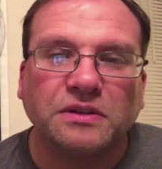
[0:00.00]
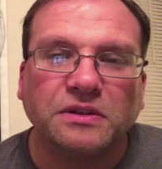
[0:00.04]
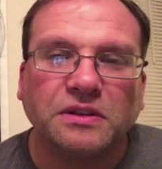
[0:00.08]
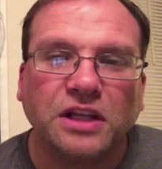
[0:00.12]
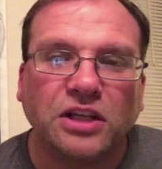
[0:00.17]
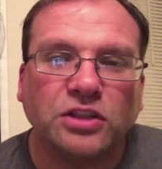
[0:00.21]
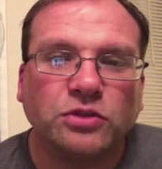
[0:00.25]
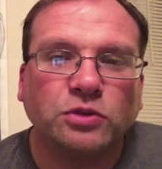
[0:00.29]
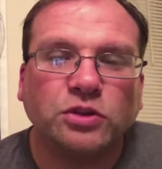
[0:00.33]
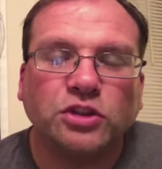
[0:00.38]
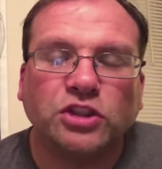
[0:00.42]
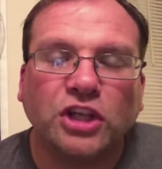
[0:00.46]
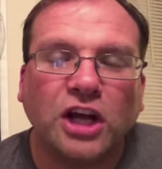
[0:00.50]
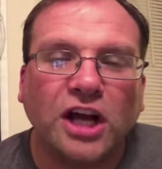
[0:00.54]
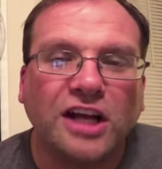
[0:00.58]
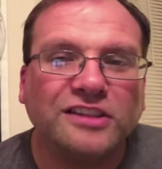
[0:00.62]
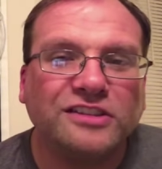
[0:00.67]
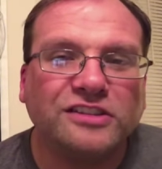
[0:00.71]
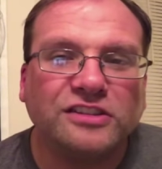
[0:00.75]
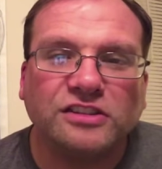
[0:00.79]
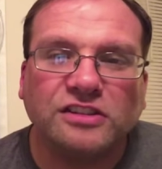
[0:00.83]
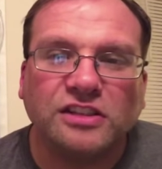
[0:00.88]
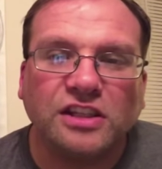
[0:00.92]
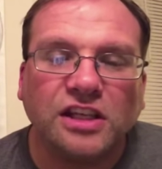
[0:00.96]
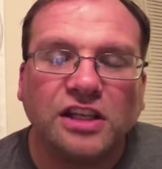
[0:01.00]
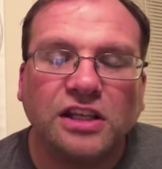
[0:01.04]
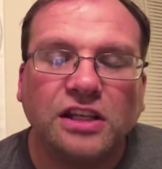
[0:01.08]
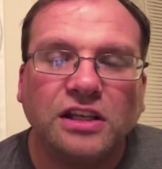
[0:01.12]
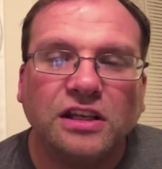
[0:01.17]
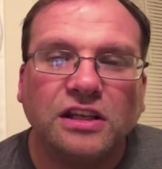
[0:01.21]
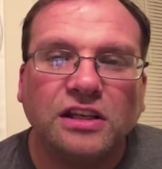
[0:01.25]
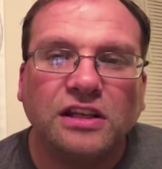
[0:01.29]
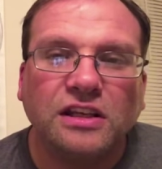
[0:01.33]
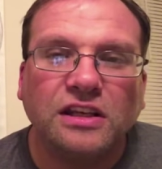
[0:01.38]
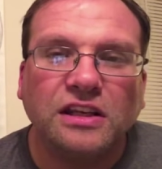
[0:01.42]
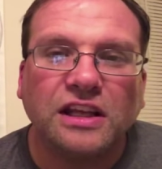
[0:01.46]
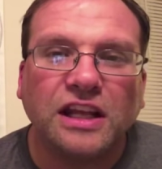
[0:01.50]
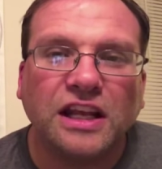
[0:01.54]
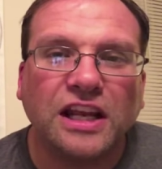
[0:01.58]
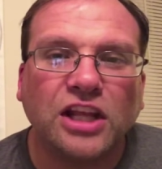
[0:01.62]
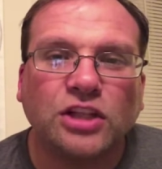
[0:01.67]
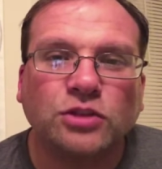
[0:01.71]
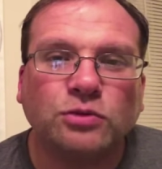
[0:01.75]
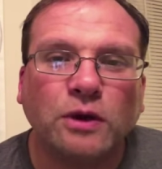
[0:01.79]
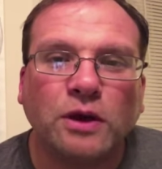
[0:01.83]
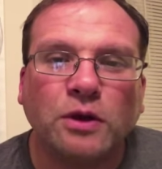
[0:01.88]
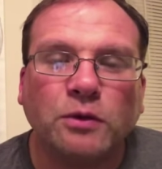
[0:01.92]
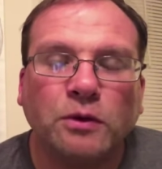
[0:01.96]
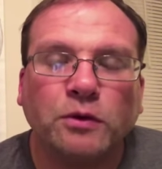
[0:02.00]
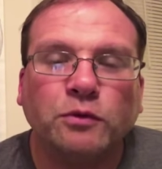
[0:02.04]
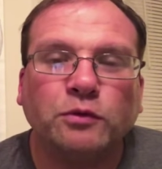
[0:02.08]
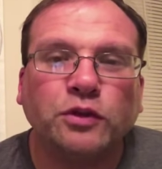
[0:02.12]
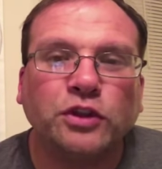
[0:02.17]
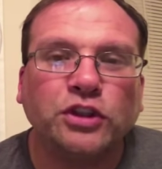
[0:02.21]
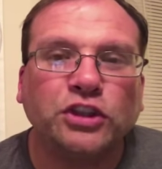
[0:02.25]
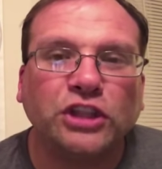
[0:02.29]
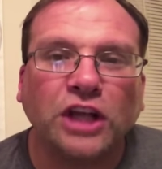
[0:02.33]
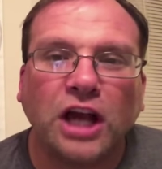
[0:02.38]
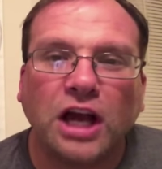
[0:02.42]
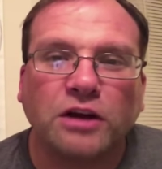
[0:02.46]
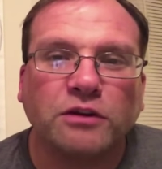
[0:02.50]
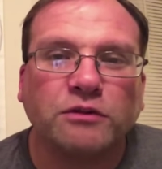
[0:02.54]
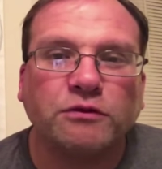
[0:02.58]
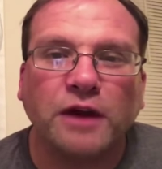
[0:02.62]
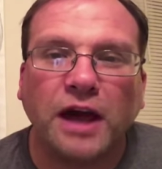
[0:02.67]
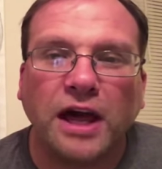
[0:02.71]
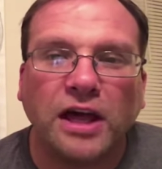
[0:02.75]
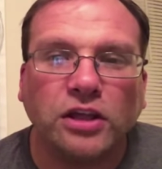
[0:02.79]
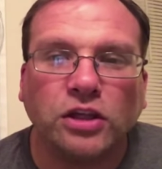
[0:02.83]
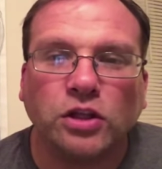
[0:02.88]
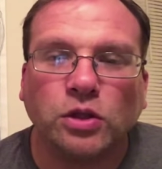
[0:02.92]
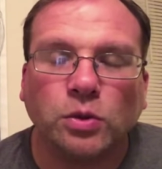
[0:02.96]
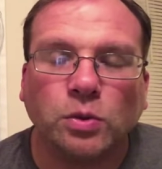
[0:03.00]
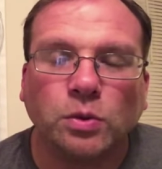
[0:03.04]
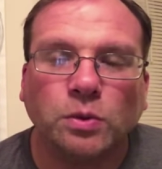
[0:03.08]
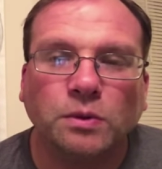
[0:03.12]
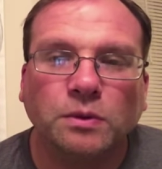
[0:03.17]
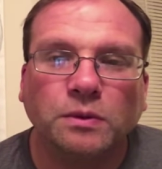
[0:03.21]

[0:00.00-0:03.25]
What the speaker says: That's what Johnson did, and that's why he went for shock value.